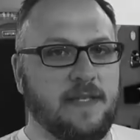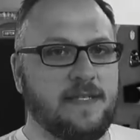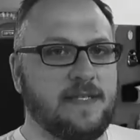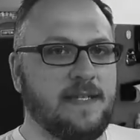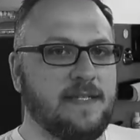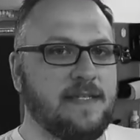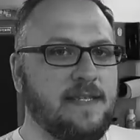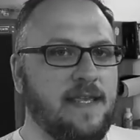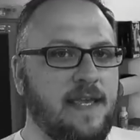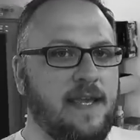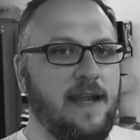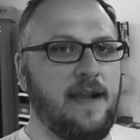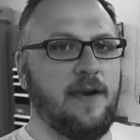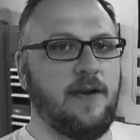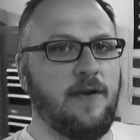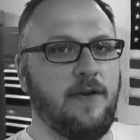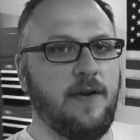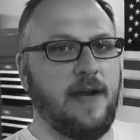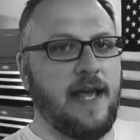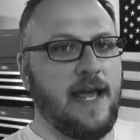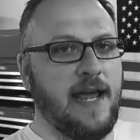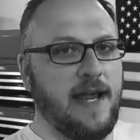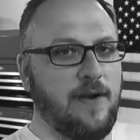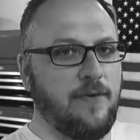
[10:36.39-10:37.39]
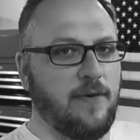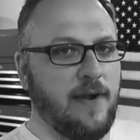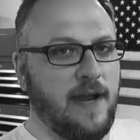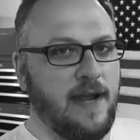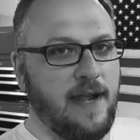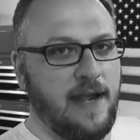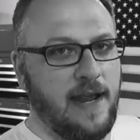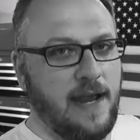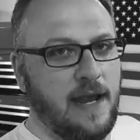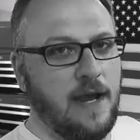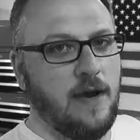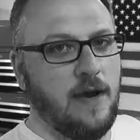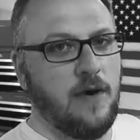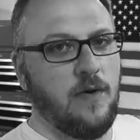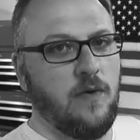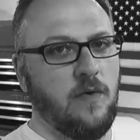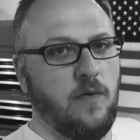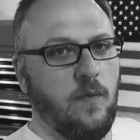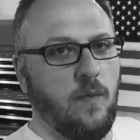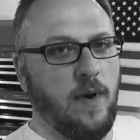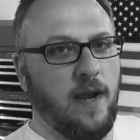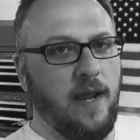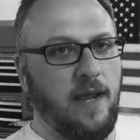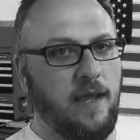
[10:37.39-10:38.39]
this is the Hero9 right now
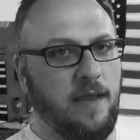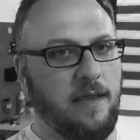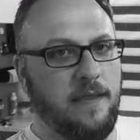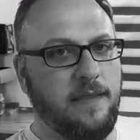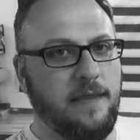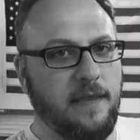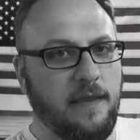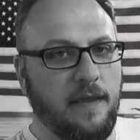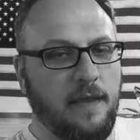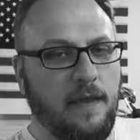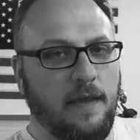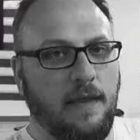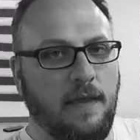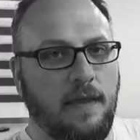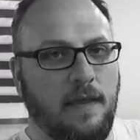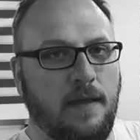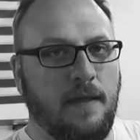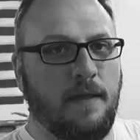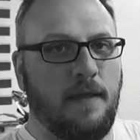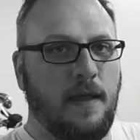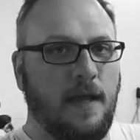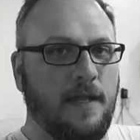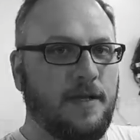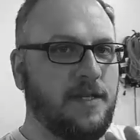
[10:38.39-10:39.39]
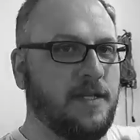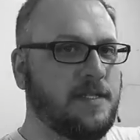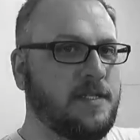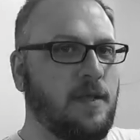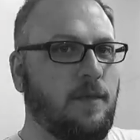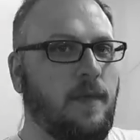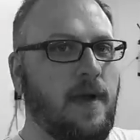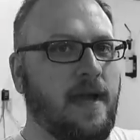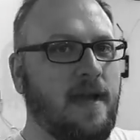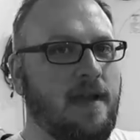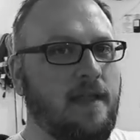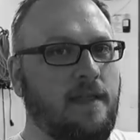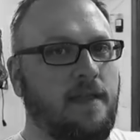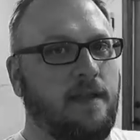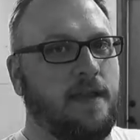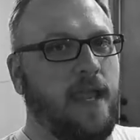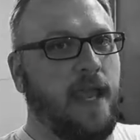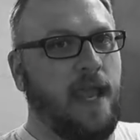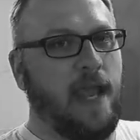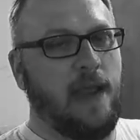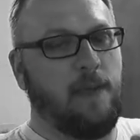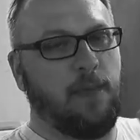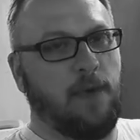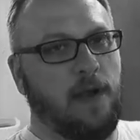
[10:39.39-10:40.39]
with just the regular
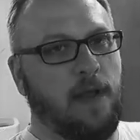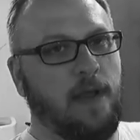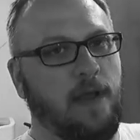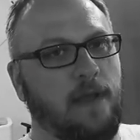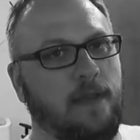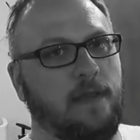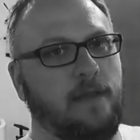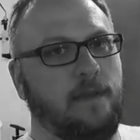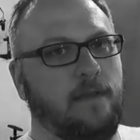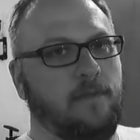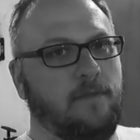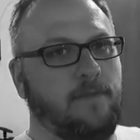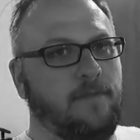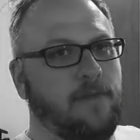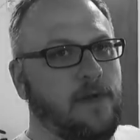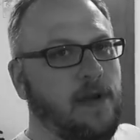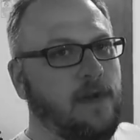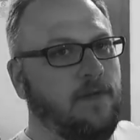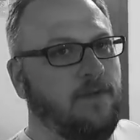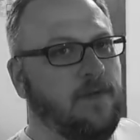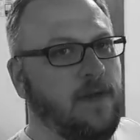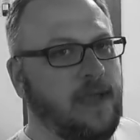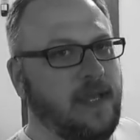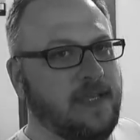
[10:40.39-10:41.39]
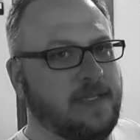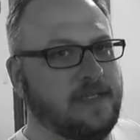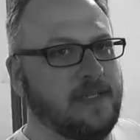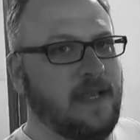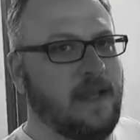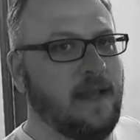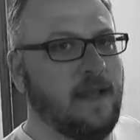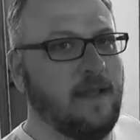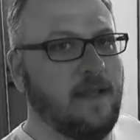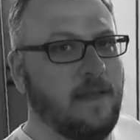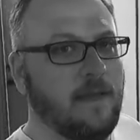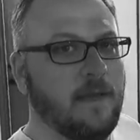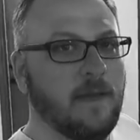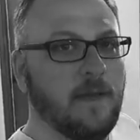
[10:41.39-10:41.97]
camera front facing.